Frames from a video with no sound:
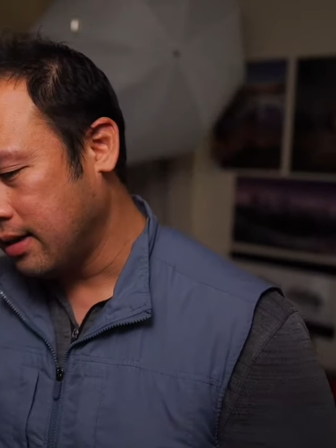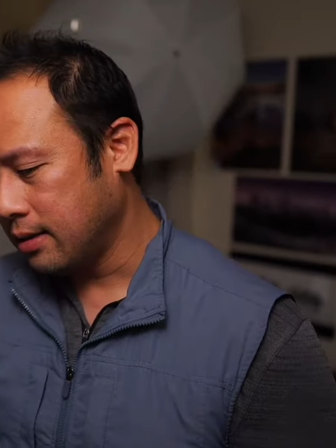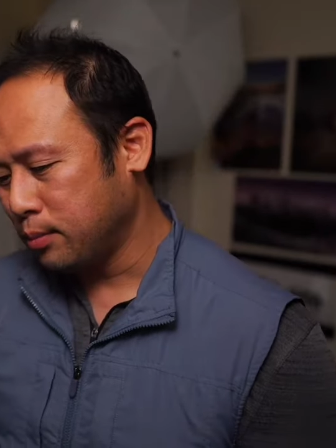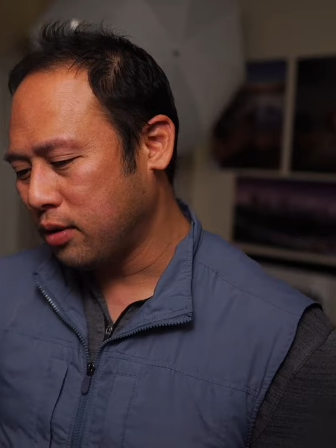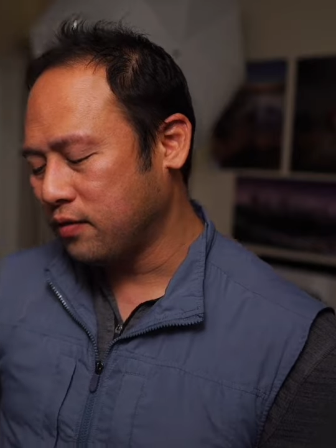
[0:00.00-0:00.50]
a
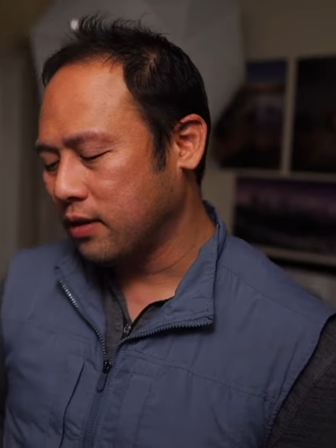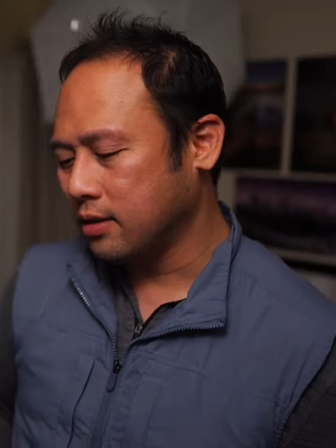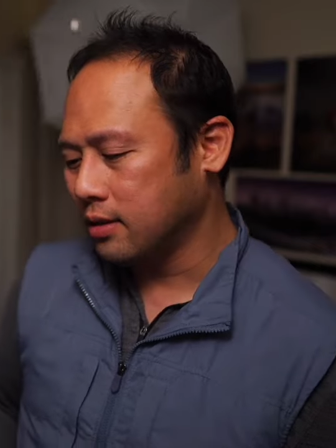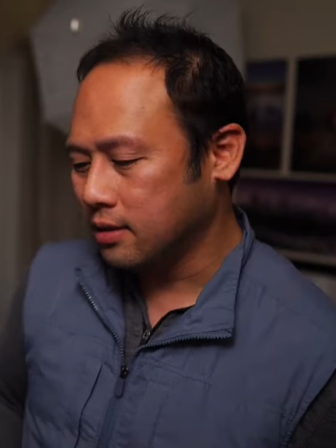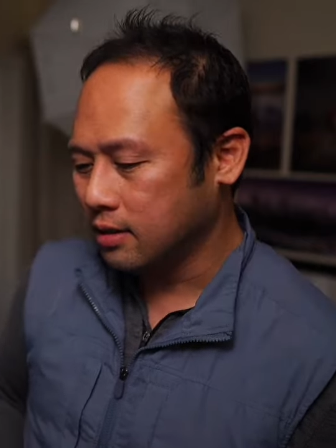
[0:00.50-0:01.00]
perfect
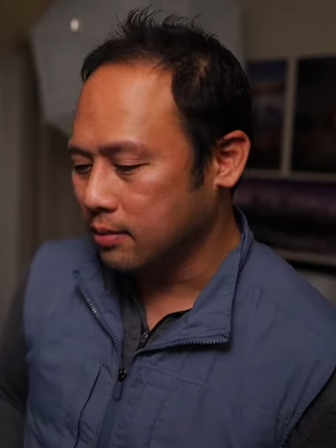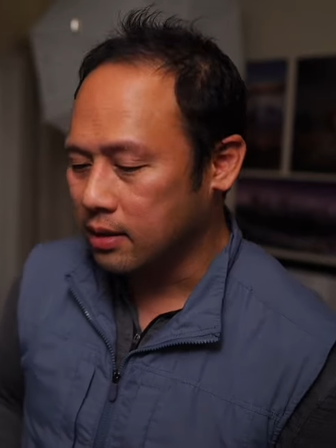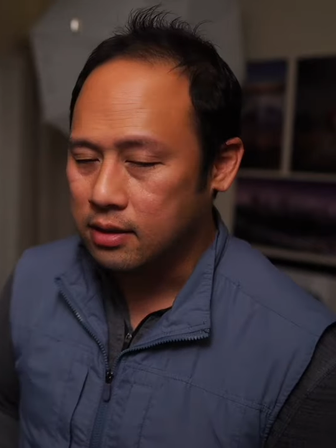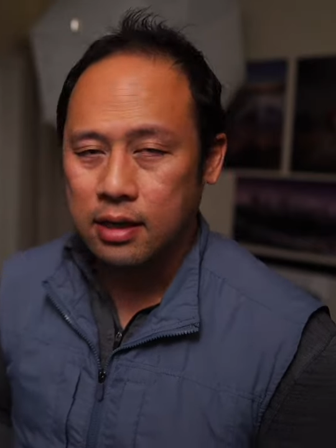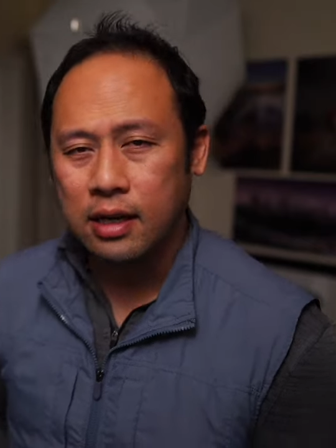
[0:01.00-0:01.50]
system.
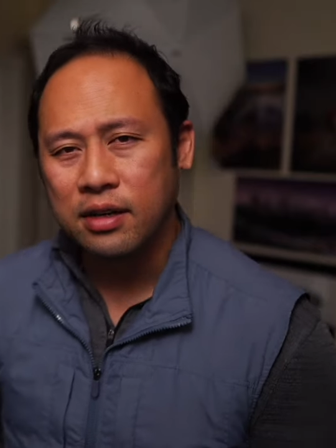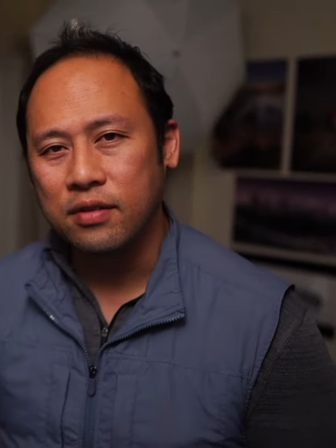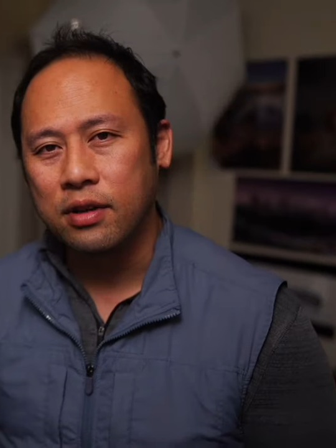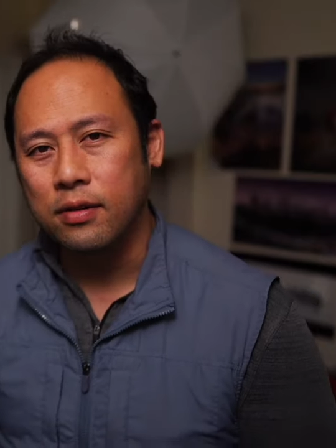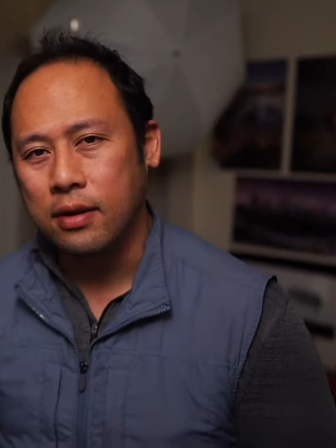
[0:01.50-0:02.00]
It's kind of
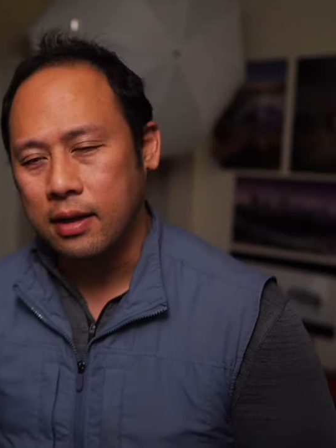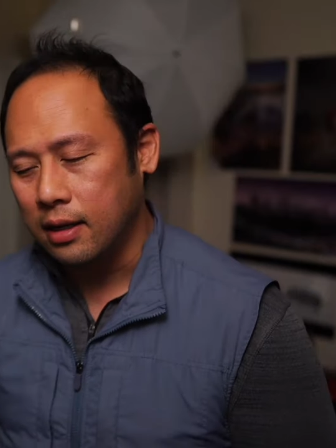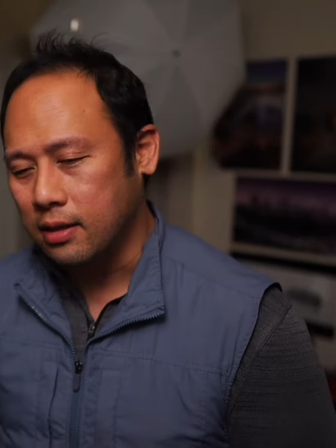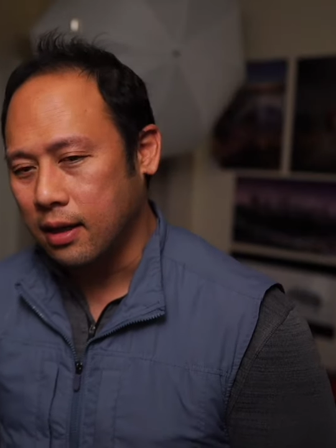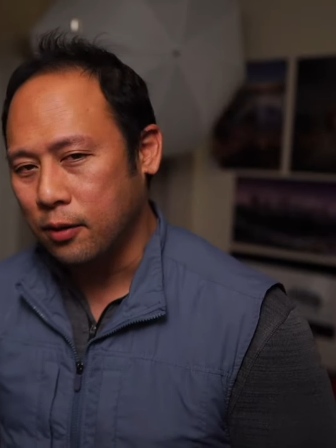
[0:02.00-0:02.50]
annoying.
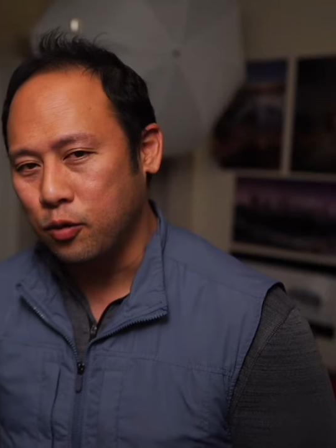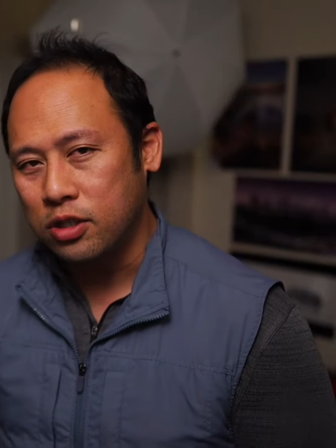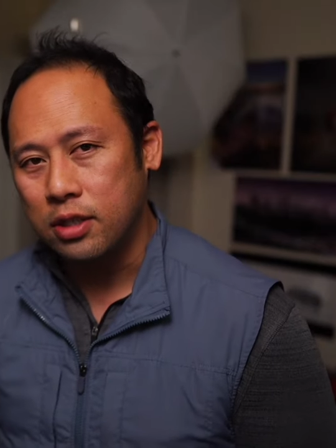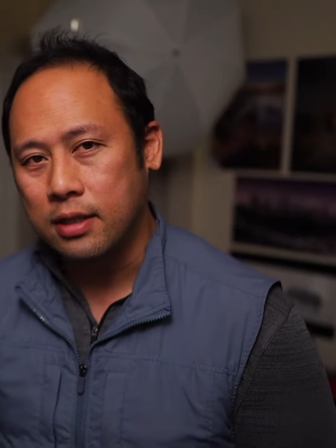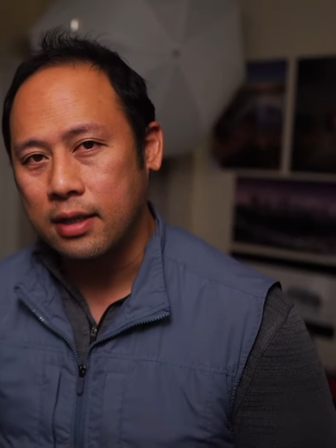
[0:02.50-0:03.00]
I wish
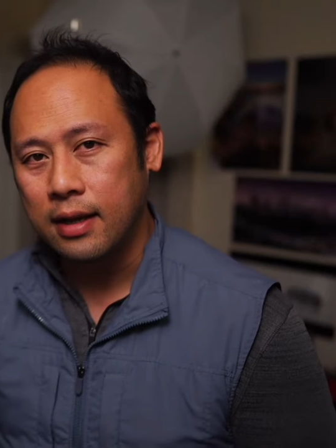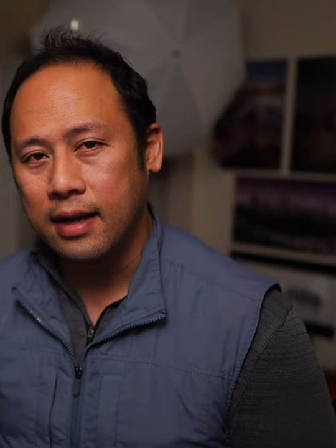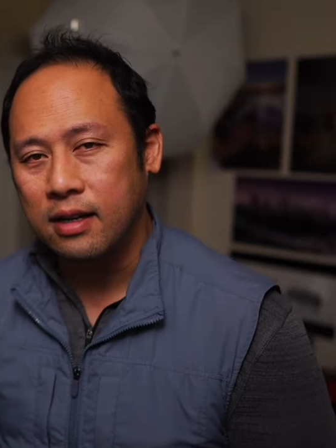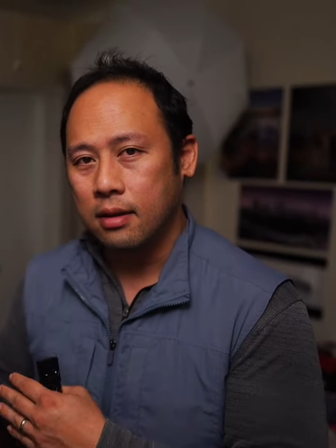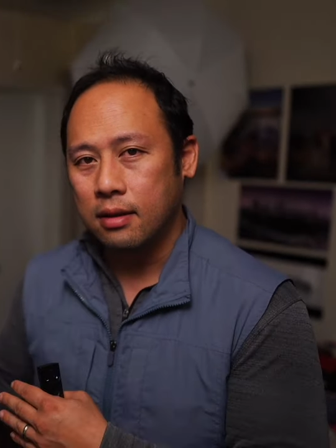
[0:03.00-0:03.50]
it did
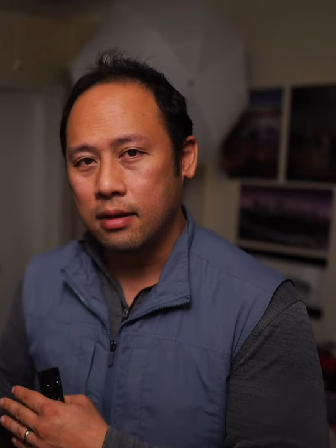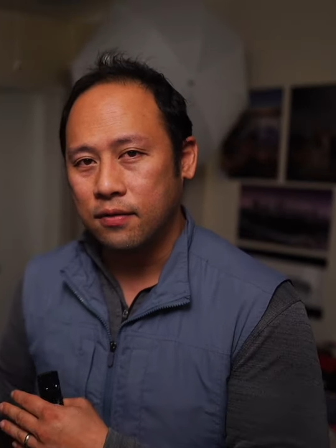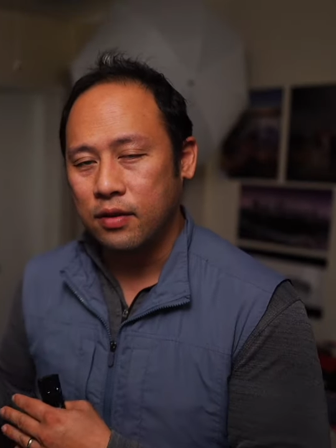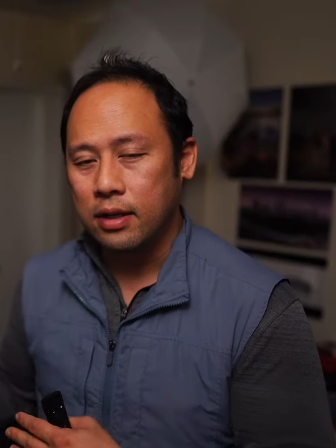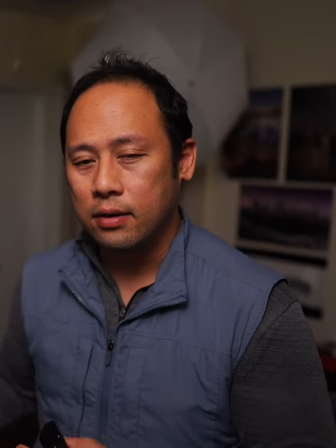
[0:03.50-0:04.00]
have the
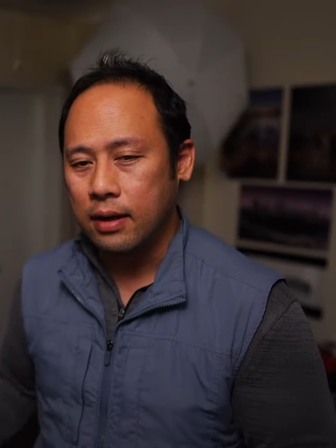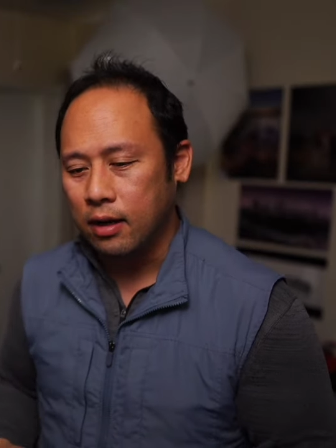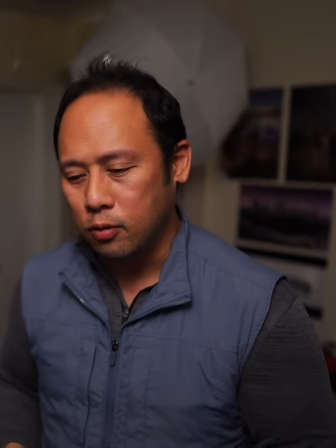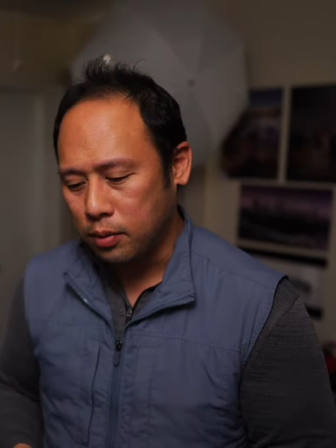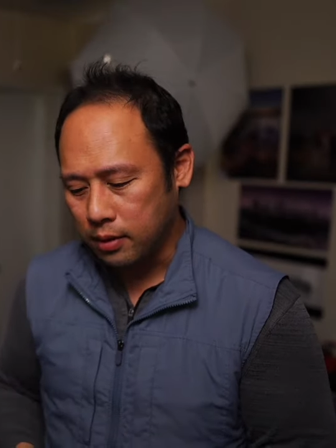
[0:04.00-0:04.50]
video
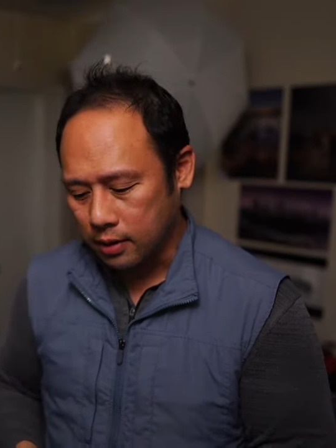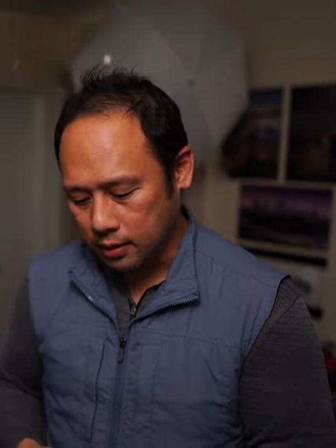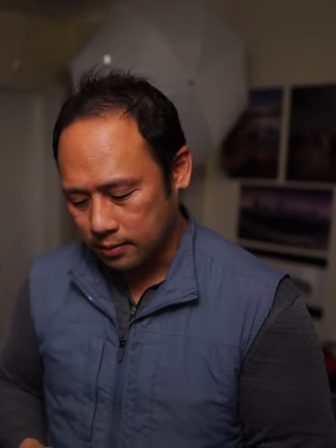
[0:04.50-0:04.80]
output.